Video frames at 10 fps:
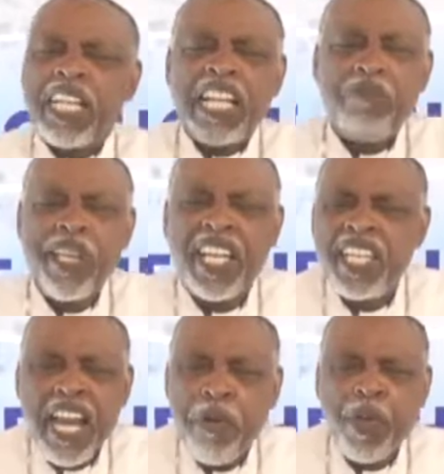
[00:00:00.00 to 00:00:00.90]
that have been
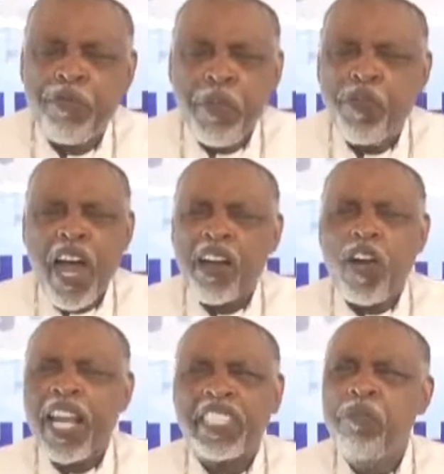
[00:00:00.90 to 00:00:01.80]
kidnapping people and
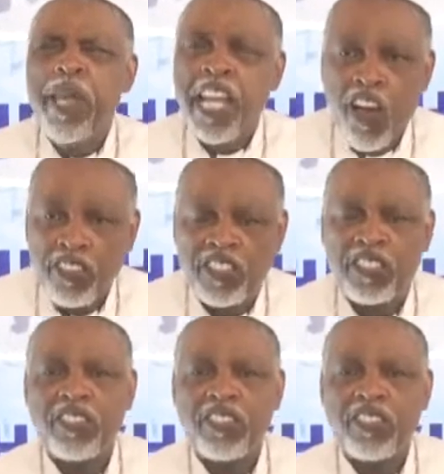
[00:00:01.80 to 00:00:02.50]
collecting millions